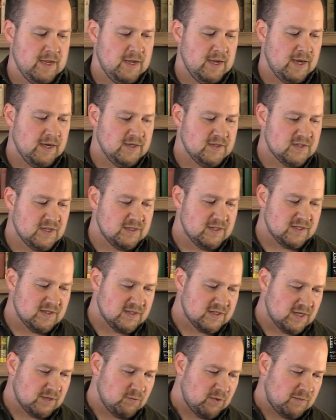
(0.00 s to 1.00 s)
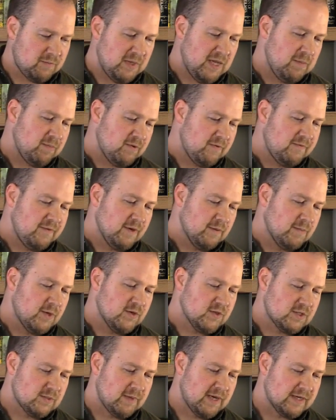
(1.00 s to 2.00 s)
And he said this, he said, what people fear
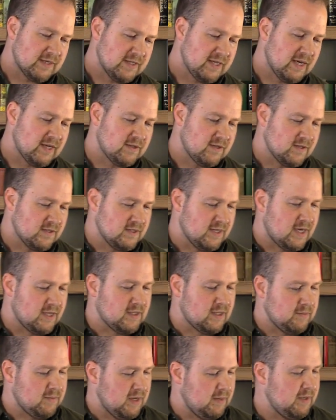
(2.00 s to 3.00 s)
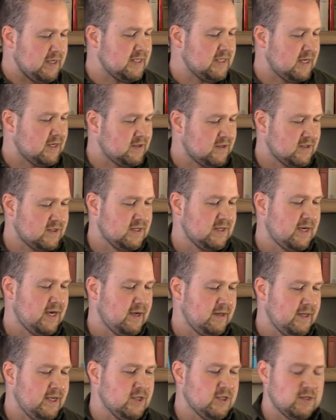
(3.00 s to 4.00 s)
most about death is not that maybe death is
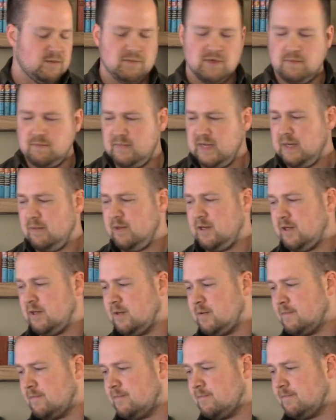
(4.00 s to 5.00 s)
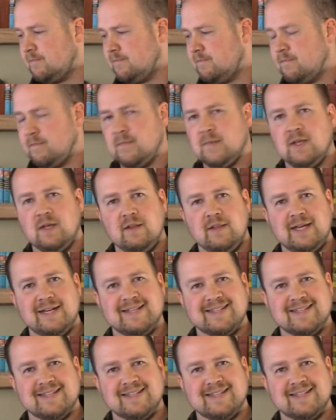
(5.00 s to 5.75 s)
annihilation, but maybe that